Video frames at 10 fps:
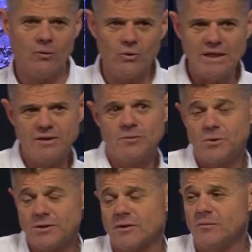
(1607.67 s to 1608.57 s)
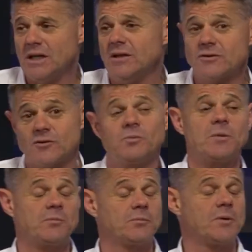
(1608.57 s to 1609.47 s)
We need to put something in
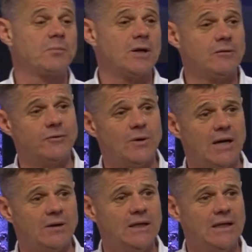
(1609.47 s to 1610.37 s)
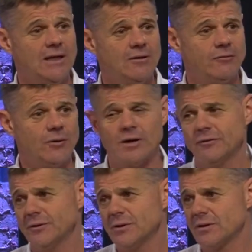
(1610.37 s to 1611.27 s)
to prepare for our
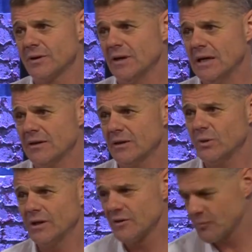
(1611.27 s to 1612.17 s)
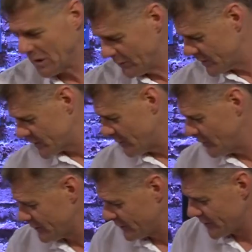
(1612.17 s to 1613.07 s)
future that we're going to spend with
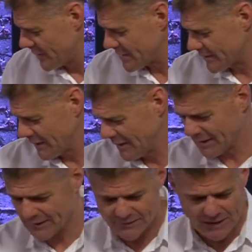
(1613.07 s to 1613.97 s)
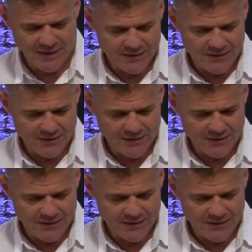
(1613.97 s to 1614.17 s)
someone for the rest of our lives.